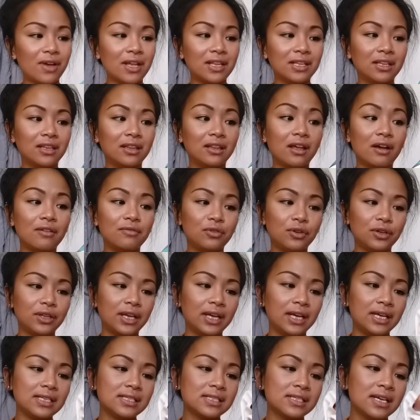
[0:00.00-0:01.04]
fell in love with
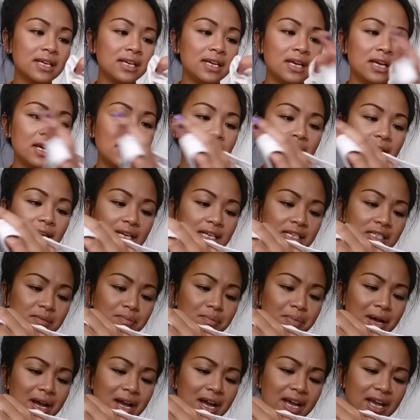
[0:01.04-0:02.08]
it. It is
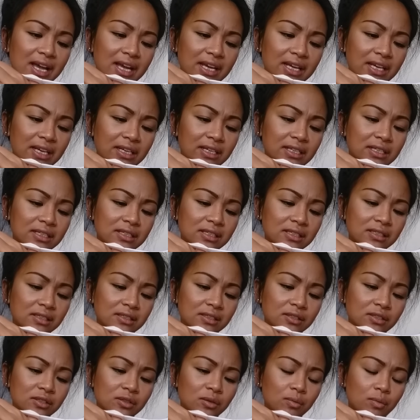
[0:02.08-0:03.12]
by
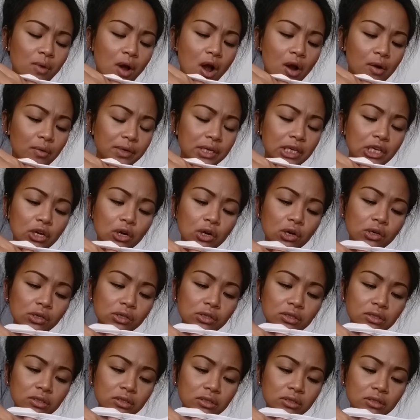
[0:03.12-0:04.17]
Zarari
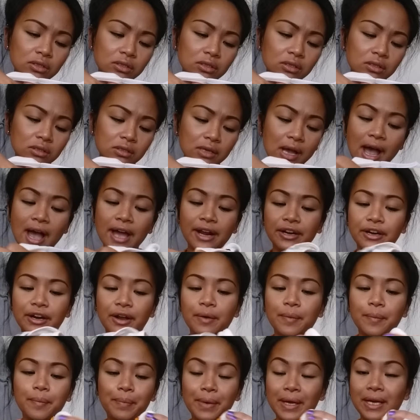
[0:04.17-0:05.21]
Girls. I don't
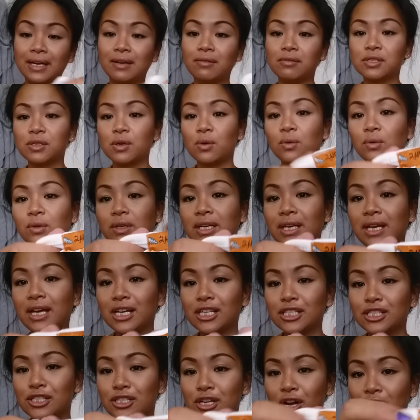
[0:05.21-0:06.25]
know, but it was only
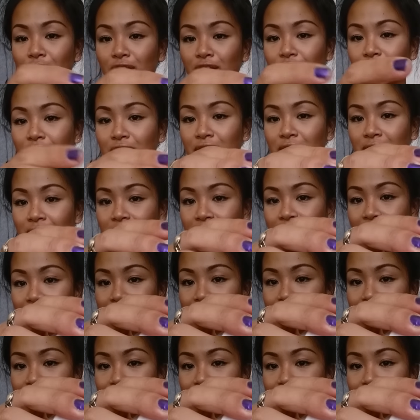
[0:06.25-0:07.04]
$1.98.